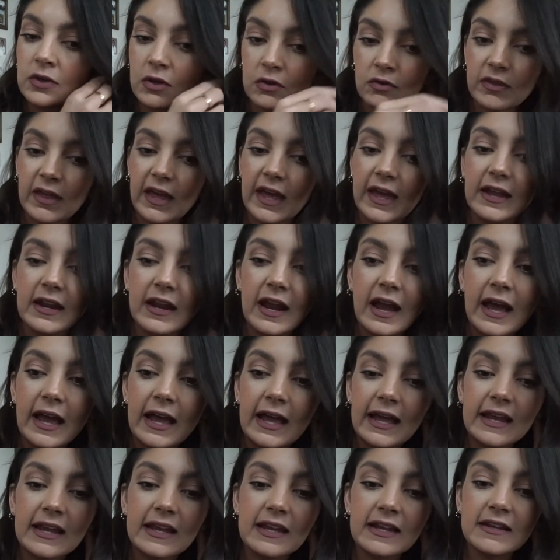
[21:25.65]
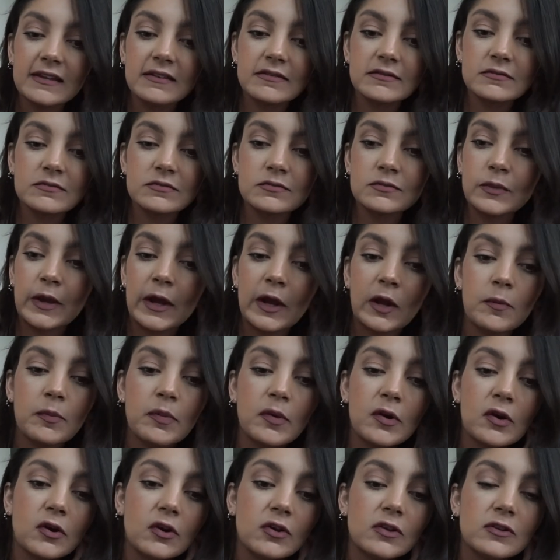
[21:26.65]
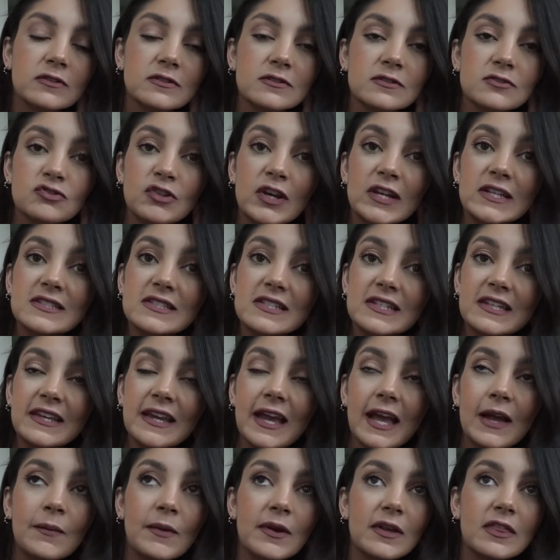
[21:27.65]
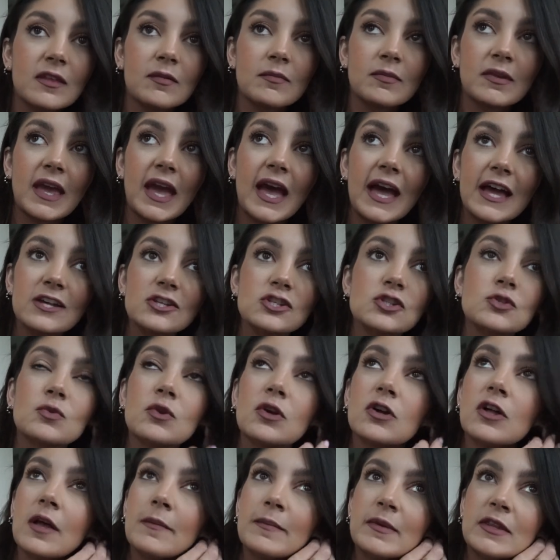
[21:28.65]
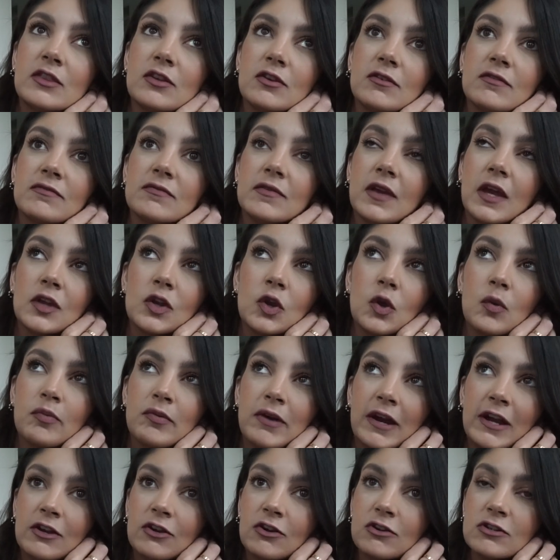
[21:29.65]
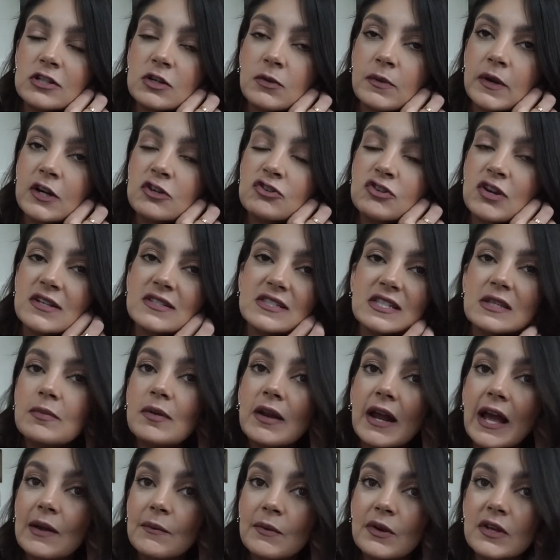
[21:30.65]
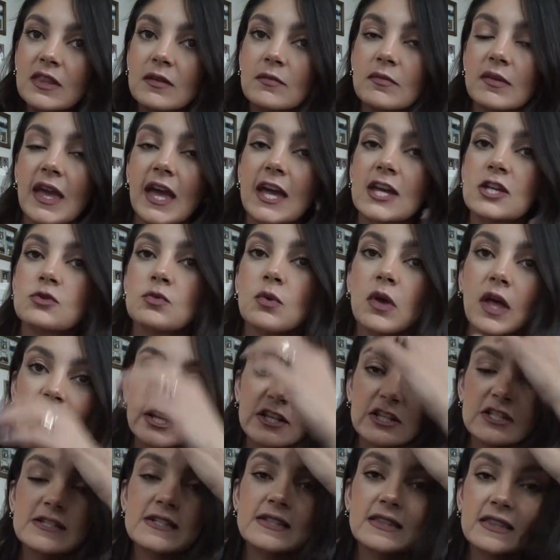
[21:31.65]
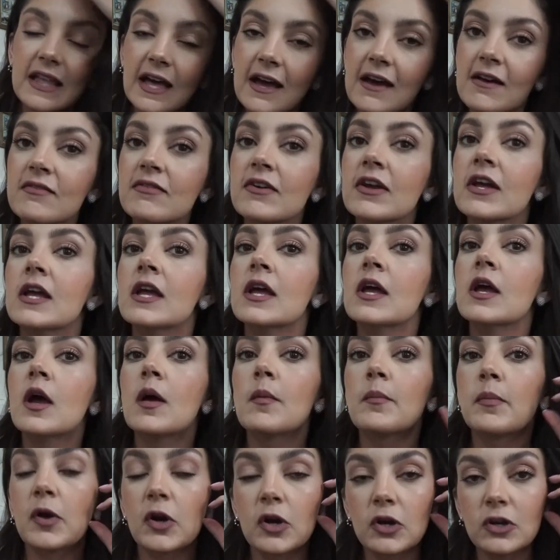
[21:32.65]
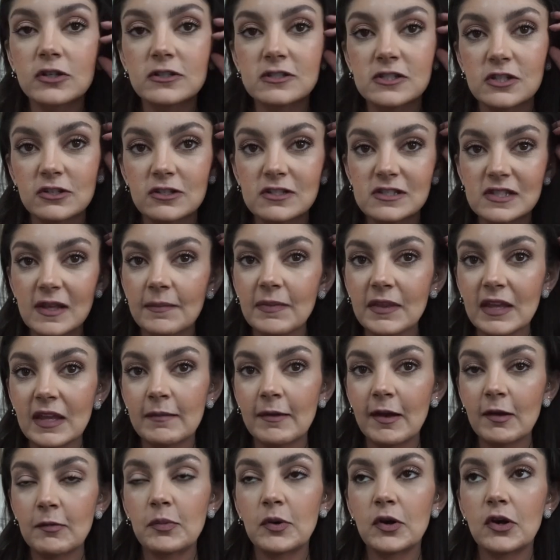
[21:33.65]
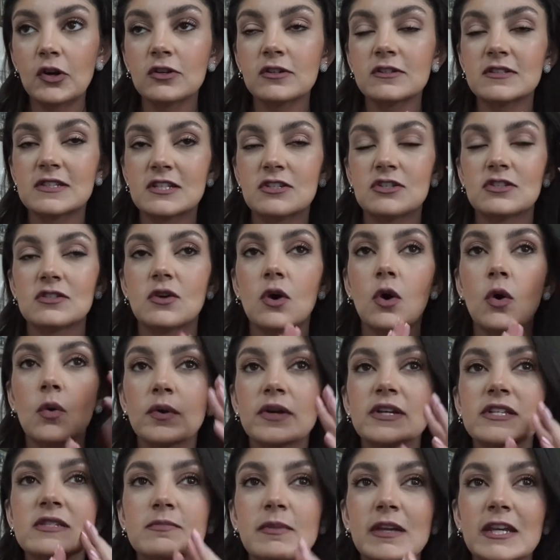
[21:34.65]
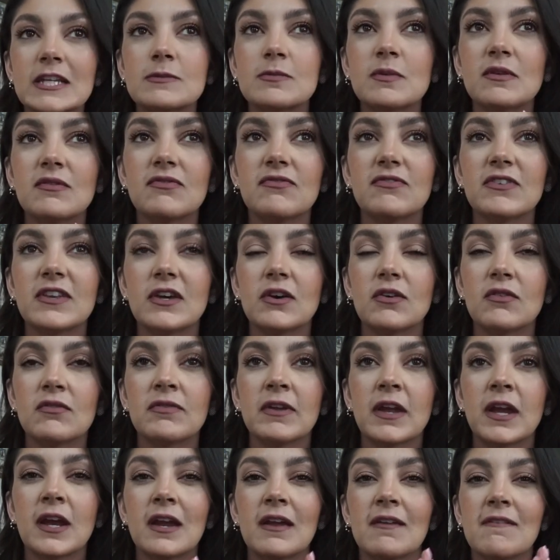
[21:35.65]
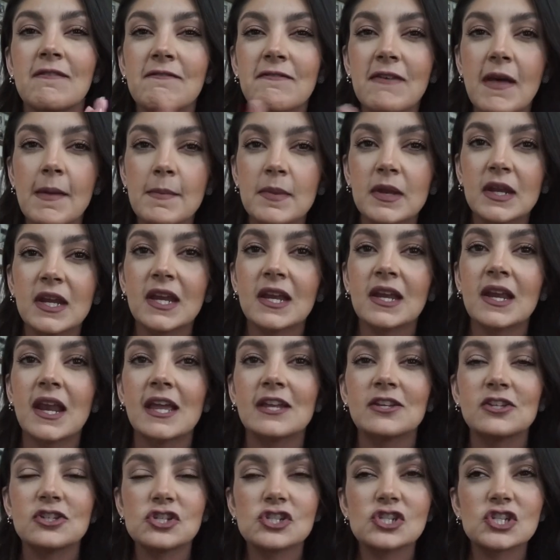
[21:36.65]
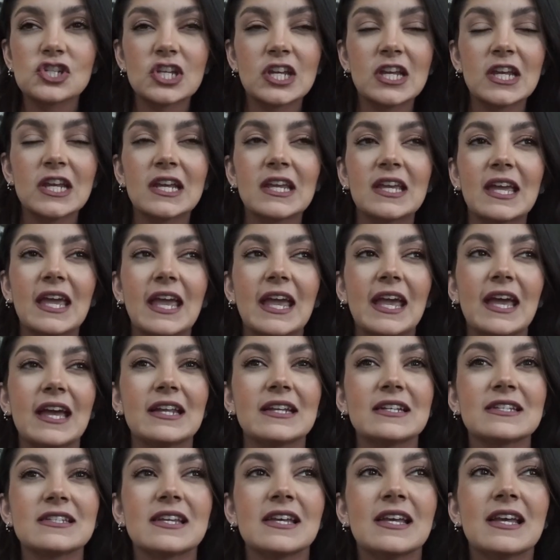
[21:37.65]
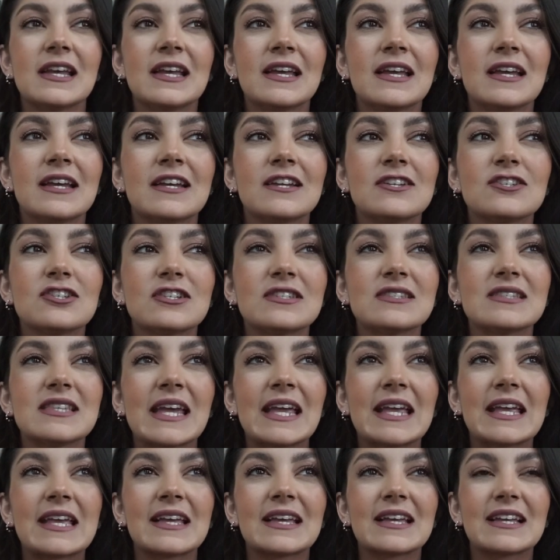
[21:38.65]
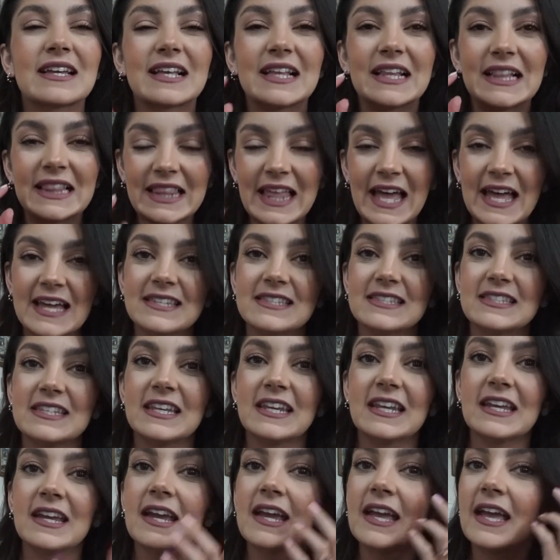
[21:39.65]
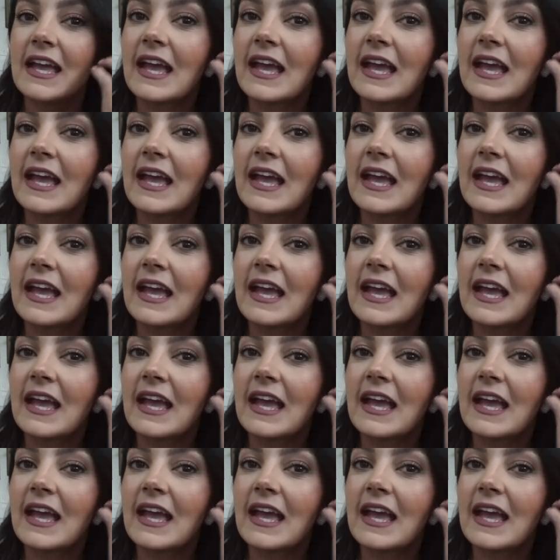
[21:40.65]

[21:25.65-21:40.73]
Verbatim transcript: know that. I wear pearls dressy, I wear them casual. I mean, they're a no-brainer to wear dressy, but I wear them casual. I just love pearls. There's something about pearls that just always makes me feel very feminine and chic and just like classy.